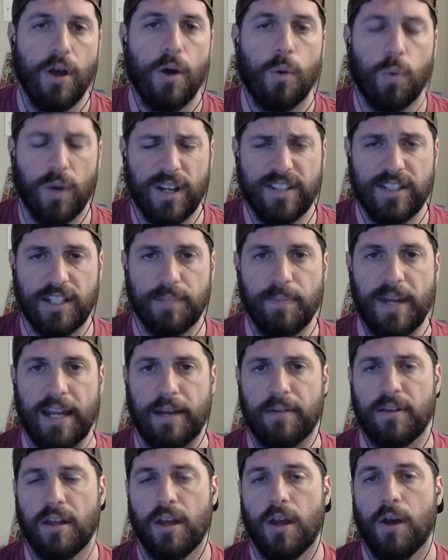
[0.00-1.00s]
What does this
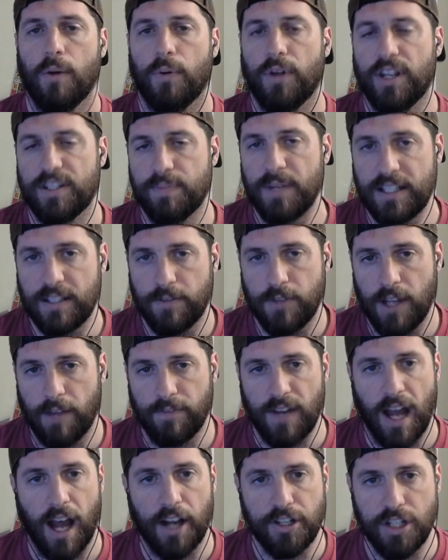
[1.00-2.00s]
mean? Well, this means if you
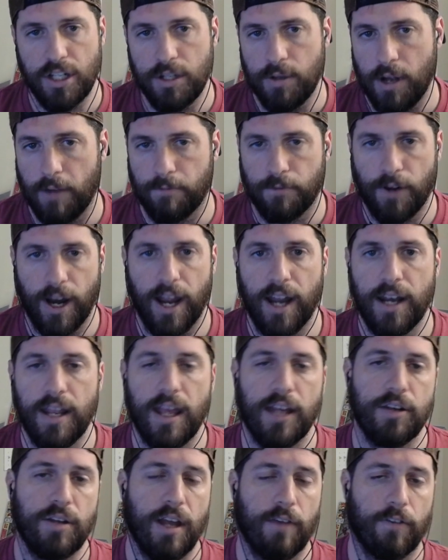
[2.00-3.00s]
have Nashi, you have Ren,
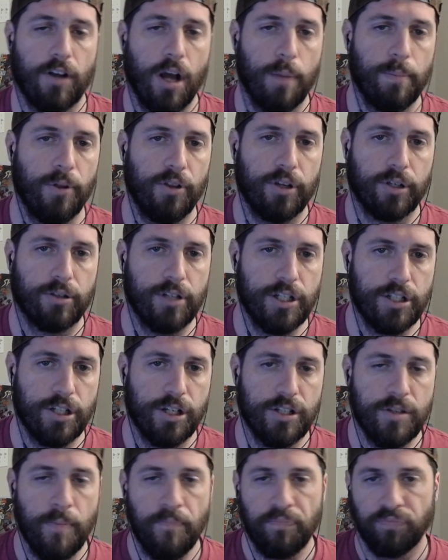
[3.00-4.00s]
and you have a couple other
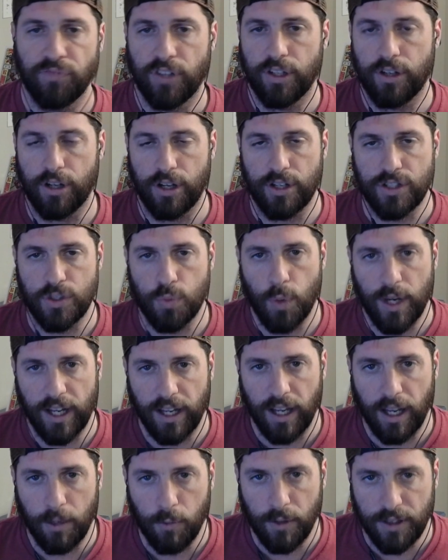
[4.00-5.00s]
creatures, and you're going to swing
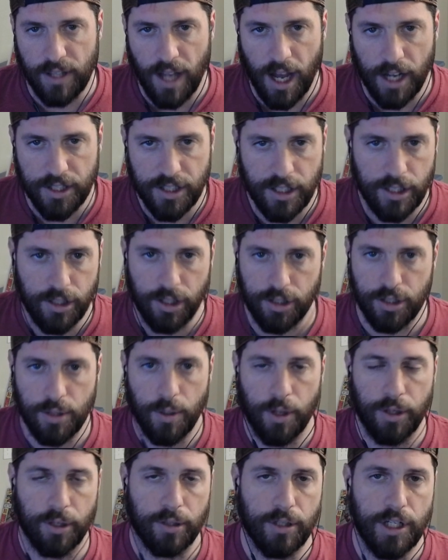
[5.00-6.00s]
in with Nashi and your 2
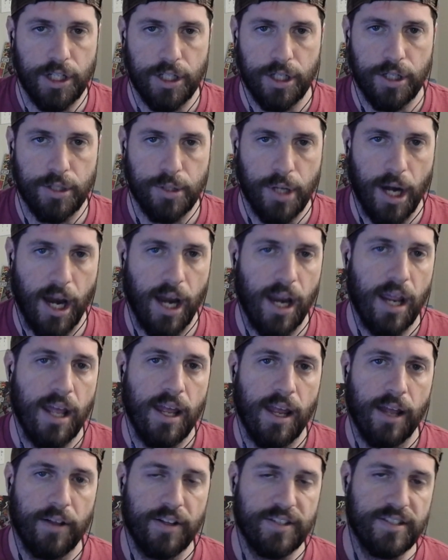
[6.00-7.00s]
other creatures, right?
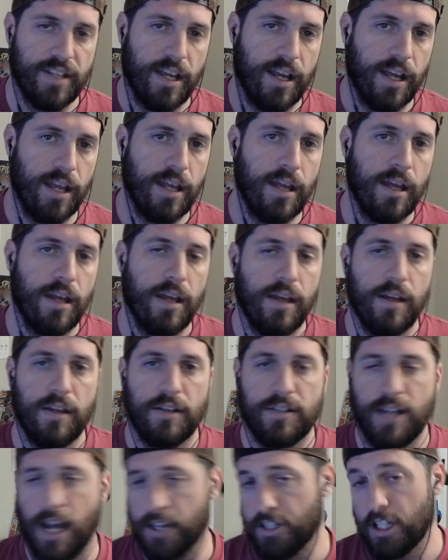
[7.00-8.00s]
And let's say
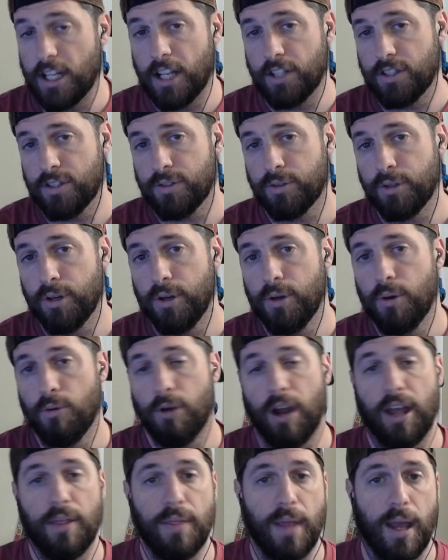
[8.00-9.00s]
Nashi gets through
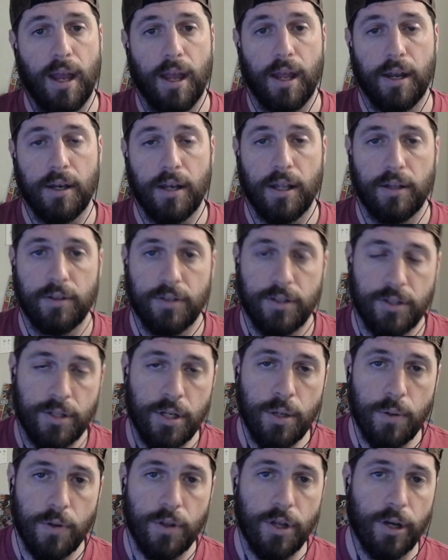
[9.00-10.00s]
and then
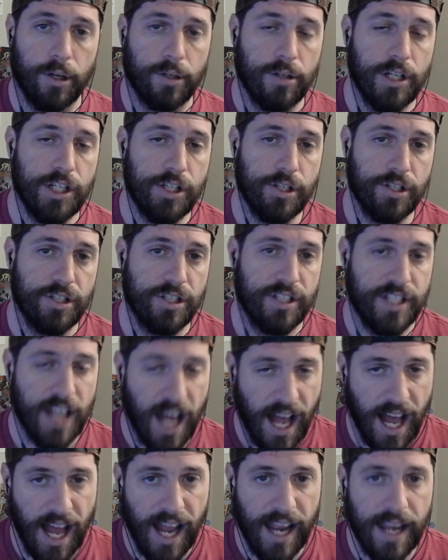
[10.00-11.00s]
2 of their creatures
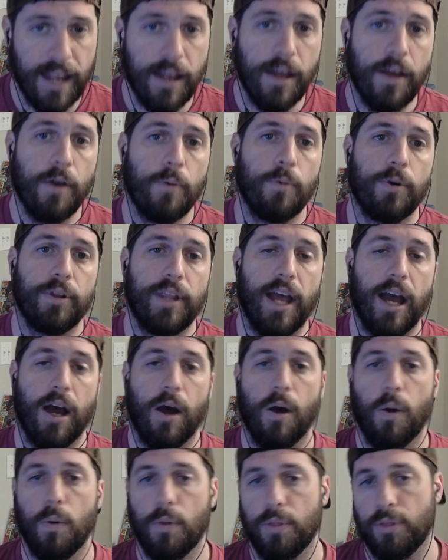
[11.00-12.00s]
die. Well,
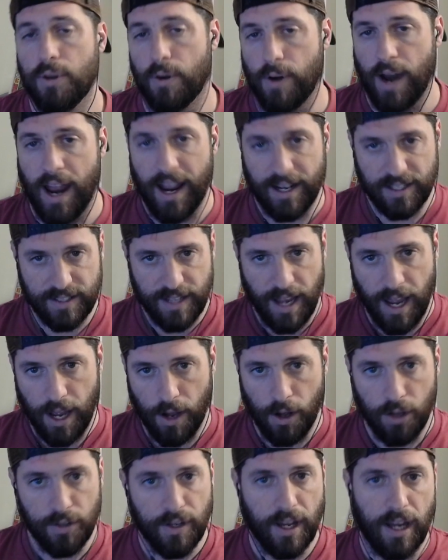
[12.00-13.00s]
now they're
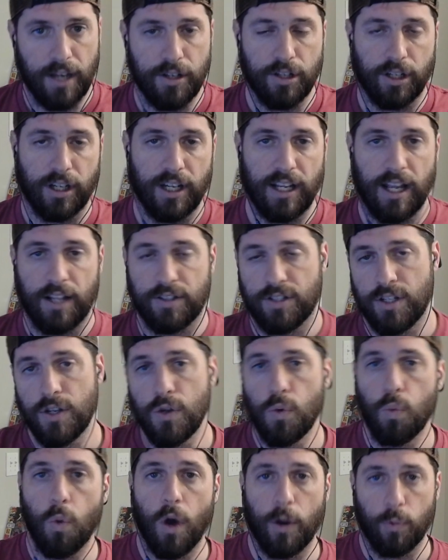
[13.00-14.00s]
exiled, and you're going to get
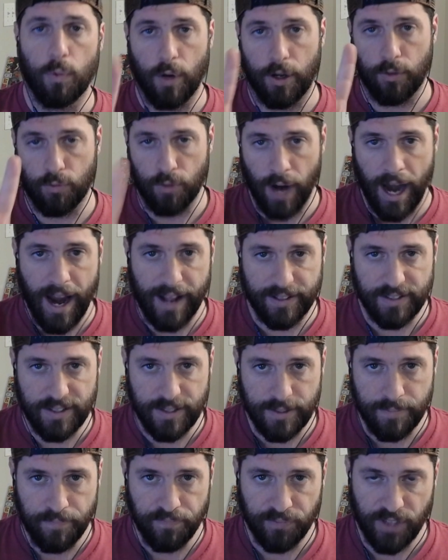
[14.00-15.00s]
2 1/1
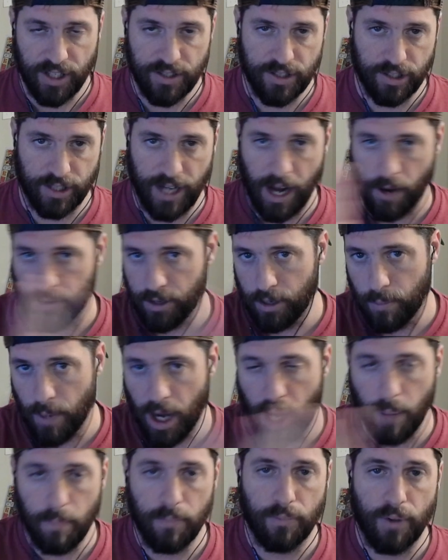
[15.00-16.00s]
rats because you're counting them
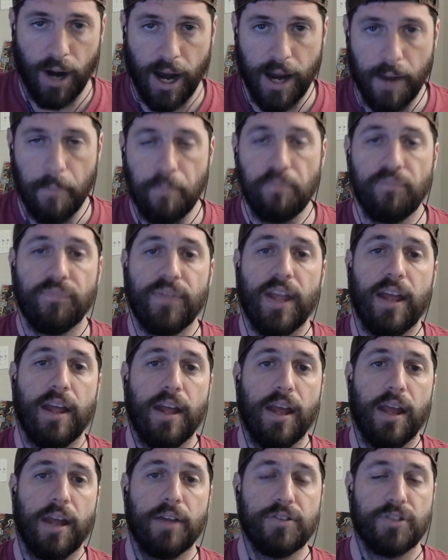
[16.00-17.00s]
up, right?
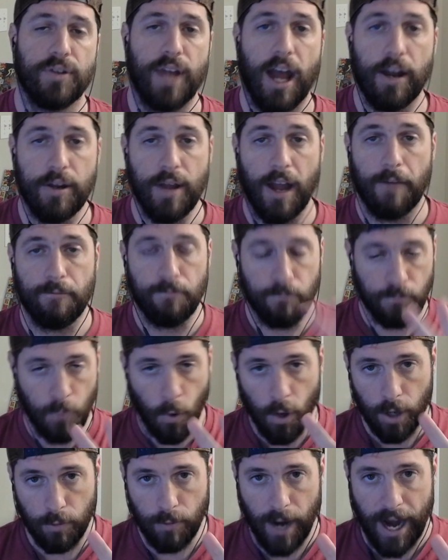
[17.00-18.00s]
And so now you have
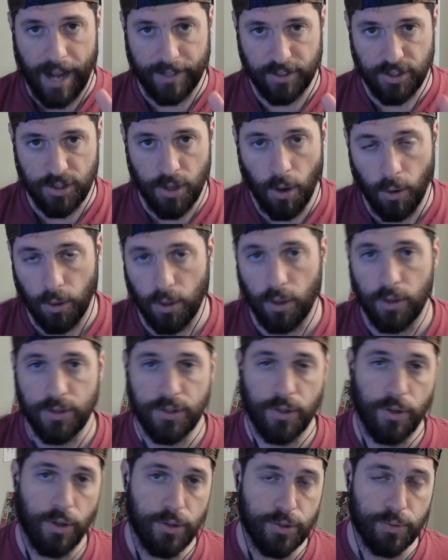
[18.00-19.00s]
4 rats total.
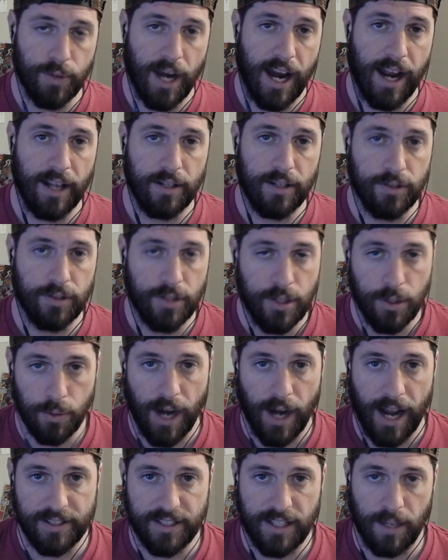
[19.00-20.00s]
So those 2
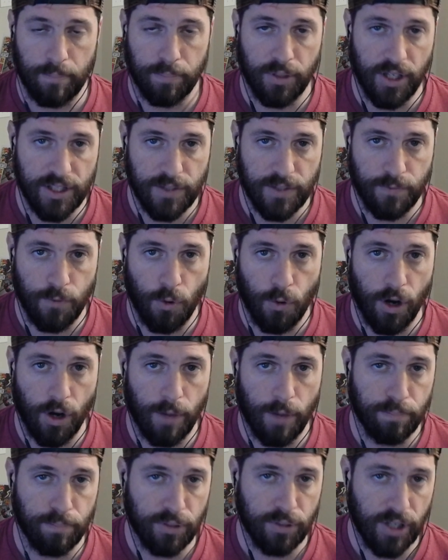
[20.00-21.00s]
rats get
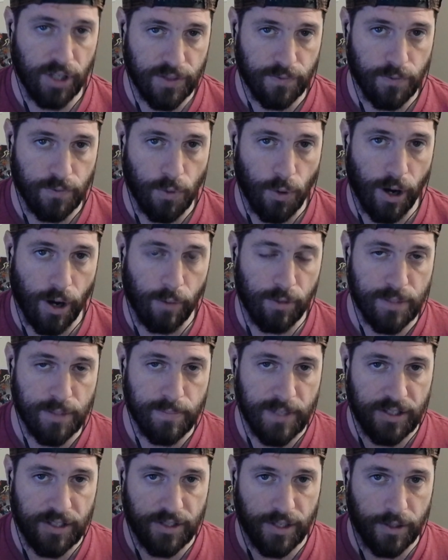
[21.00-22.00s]
+4/+4, which means
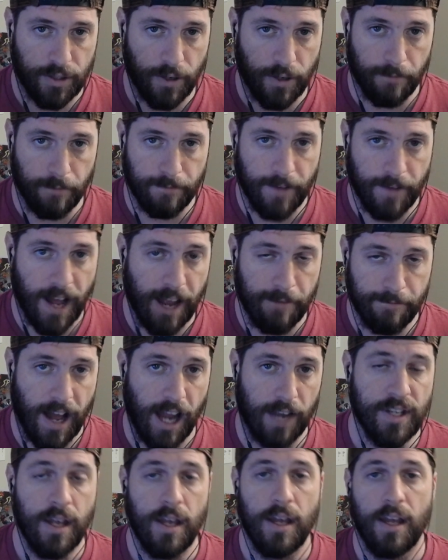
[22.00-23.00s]
that they're 5/5s.
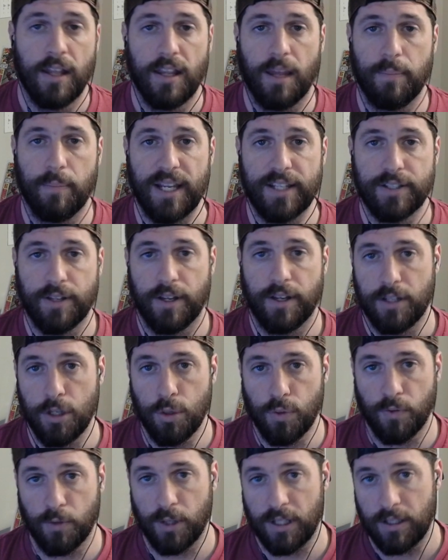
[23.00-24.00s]
That means
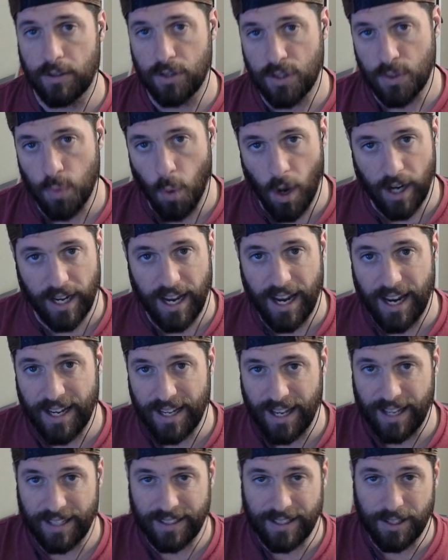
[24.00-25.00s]
you swung in
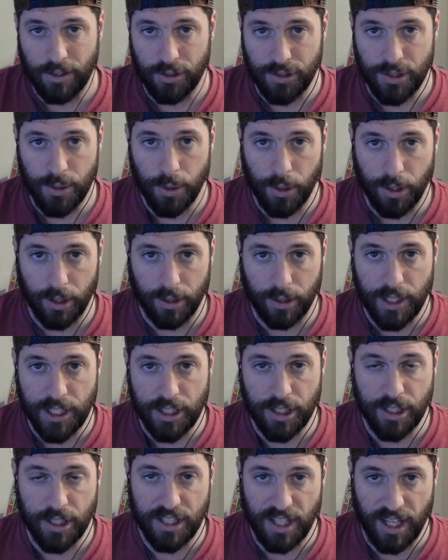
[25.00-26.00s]
and killed 2 of their
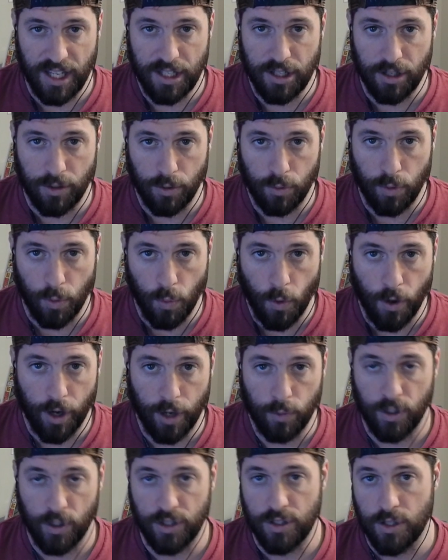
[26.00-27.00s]
creatures, and then you're
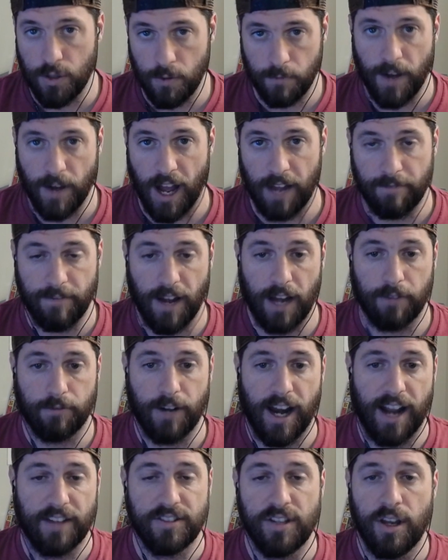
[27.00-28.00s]
rewarded with 2 5/5
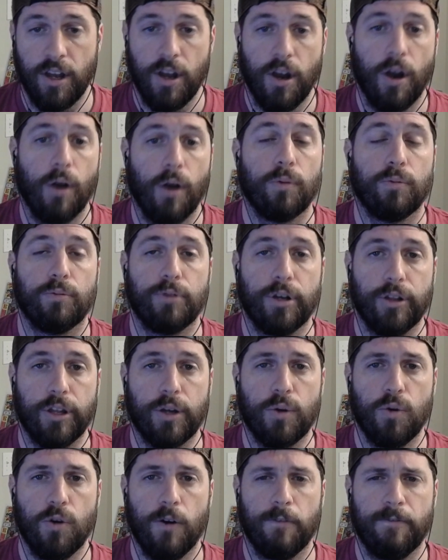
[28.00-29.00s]
rats. Really
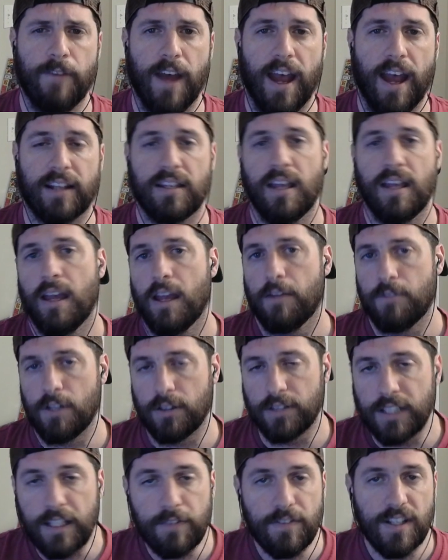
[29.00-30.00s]
cool effect. You
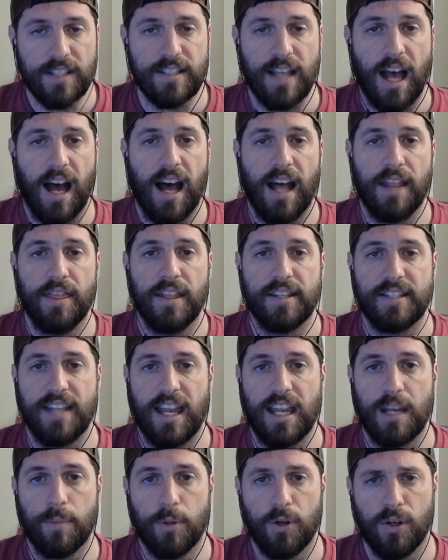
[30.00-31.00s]
leave this on the
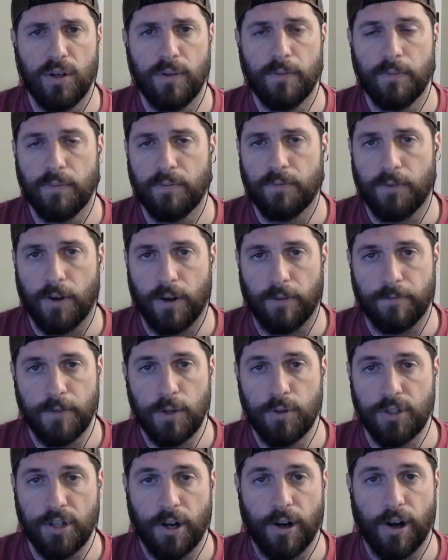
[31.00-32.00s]
table for a
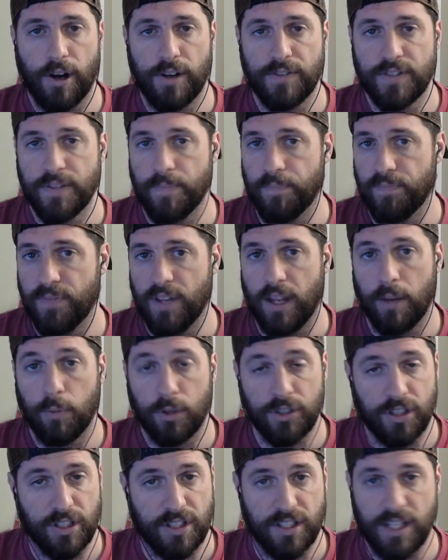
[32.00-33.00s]
few turns, it will
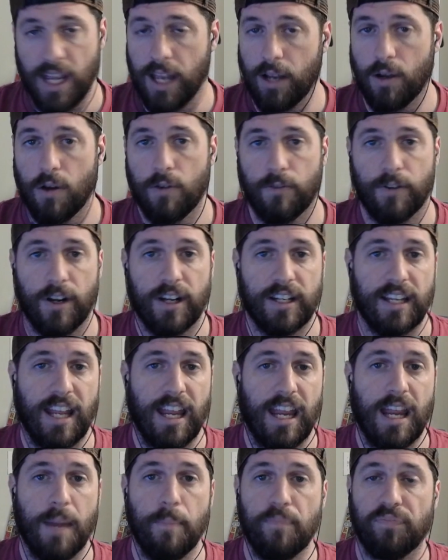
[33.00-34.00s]
just take over a
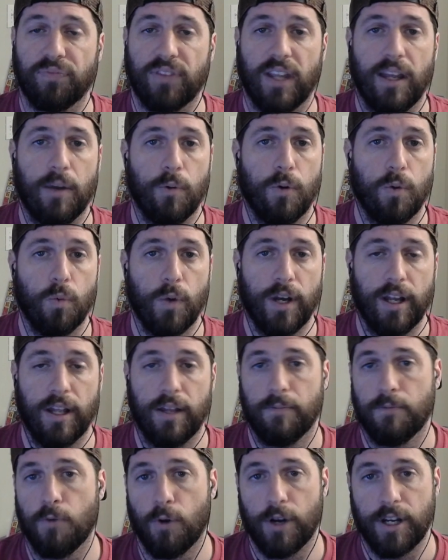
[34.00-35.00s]
game and will win it
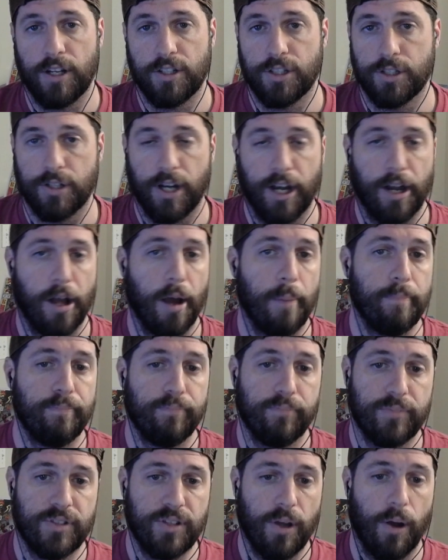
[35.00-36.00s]
for you straight up.
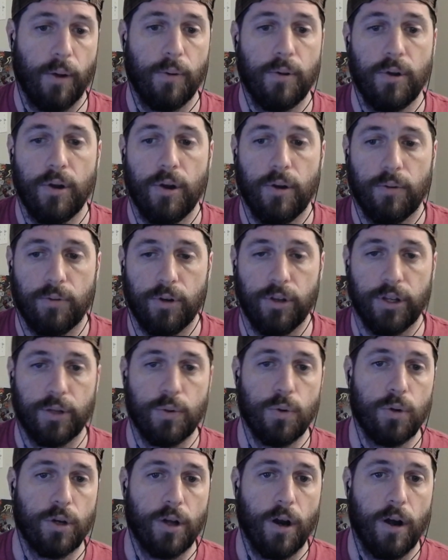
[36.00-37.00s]
So really
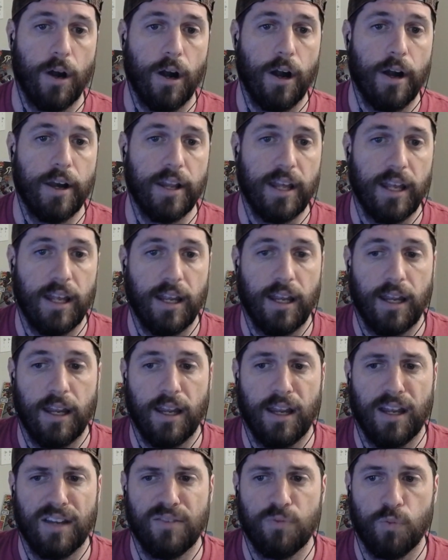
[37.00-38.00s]
cool card
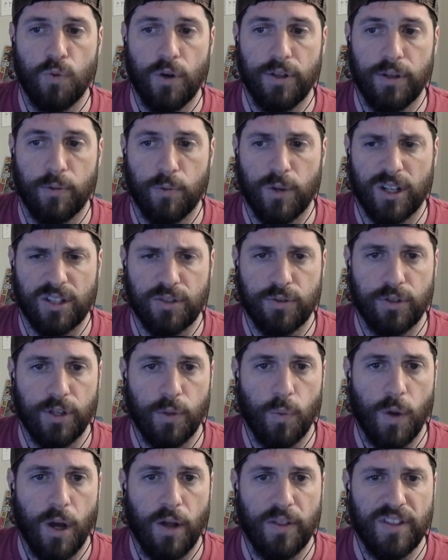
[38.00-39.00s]
and one that works really
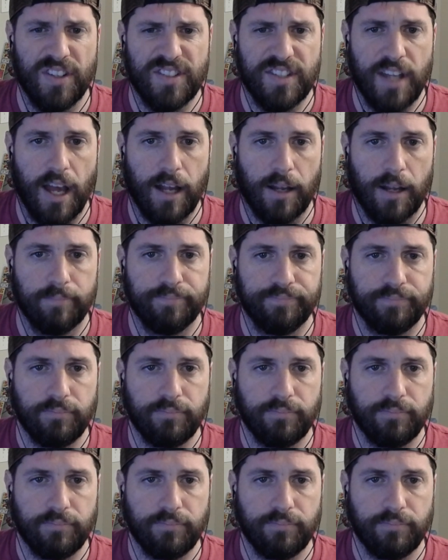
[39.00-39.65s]
well in this deck.